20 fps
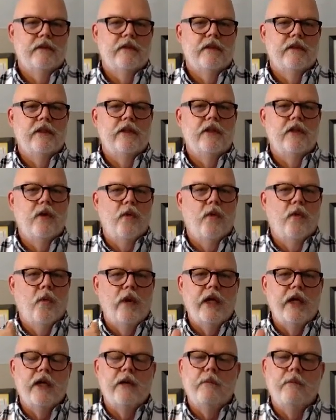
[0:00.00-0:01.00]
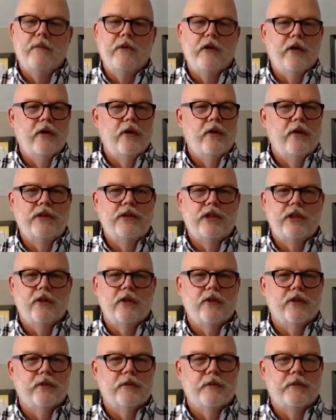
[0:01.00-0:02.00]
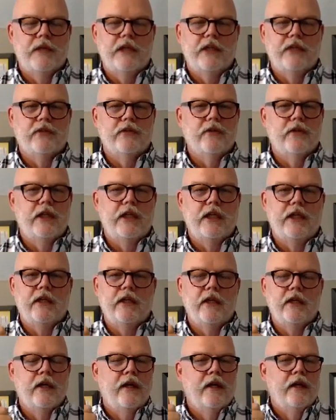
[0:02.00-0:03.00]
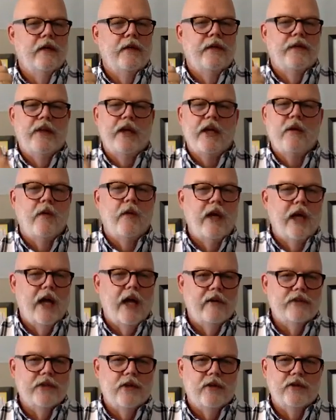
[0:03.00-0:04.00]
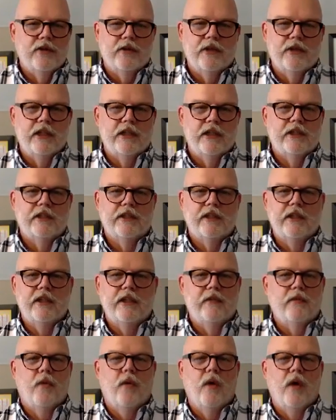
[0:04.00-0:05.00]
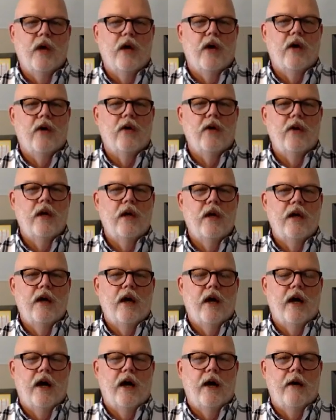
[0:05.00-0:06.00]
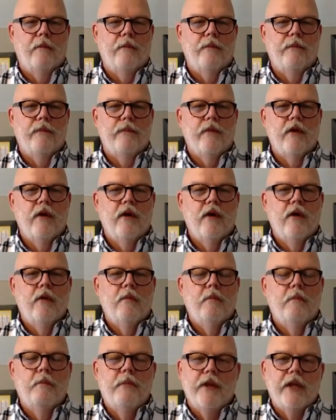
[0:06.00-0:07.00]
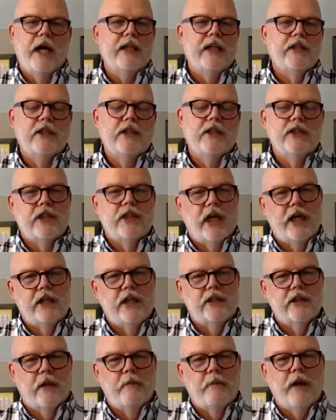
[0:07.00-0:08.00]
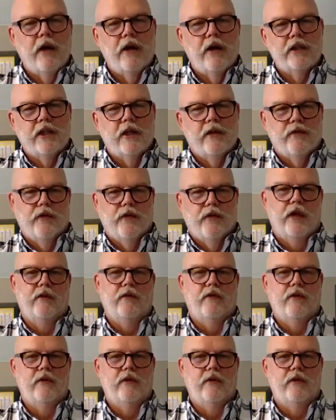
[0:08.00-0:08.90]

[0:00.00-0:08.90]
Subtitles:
We can do children's ministry, think we have social distancing well, but that doesn't change a parent's comfort level.